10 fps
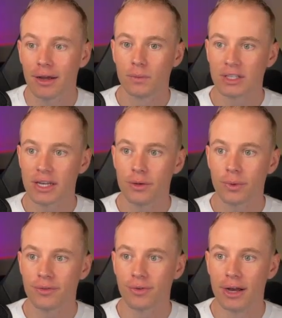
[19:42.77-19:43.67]
Let's hit
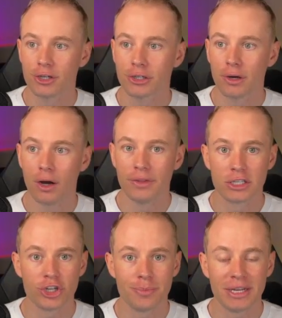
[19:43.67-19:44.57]
refresh on this
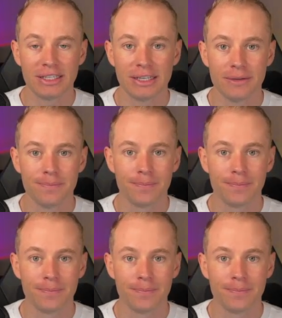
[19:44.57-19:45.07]
GPT.